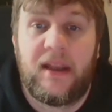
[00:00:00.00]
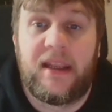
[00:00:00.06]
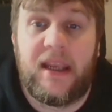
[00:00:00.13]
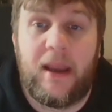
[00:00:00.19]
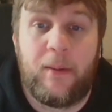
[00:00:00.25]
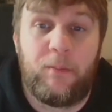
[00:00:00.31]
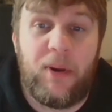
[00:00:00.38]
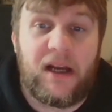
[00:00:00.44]

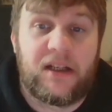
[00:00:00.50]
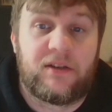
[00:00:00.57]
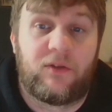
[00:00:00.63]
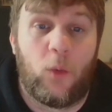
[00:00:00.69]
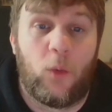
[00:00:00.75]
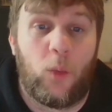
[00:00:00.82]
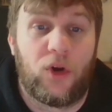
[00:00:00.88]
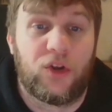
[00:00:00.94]
the impact
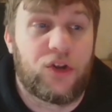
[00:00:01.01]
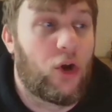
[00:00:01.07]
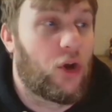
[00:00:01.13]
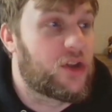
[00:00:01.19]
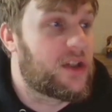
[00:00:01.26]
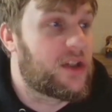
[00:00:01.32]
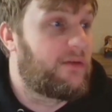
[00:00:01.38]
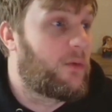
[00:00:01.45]
of reward
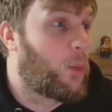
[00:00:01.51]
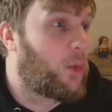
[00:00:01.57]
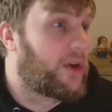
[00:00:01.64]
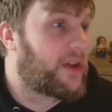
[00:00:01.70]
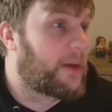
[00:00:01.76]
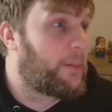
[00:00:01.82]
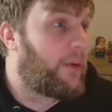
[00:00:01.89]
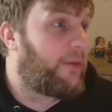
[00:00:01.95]
costs in
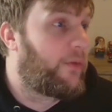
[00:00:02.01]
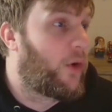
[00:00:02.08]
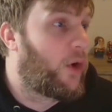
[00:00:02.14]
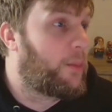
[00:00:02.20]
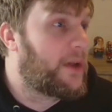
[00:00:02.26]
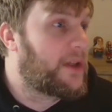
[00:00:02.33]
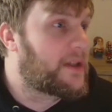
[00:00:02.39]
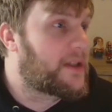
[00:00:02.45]
rewarding
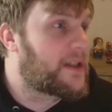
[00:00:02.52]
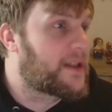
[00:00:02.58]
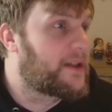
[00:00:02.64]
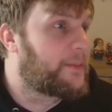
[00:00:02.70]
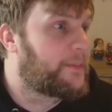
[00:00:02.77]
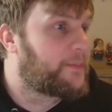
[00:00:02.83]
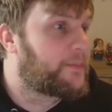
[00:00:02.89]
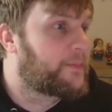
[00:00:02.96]
performance.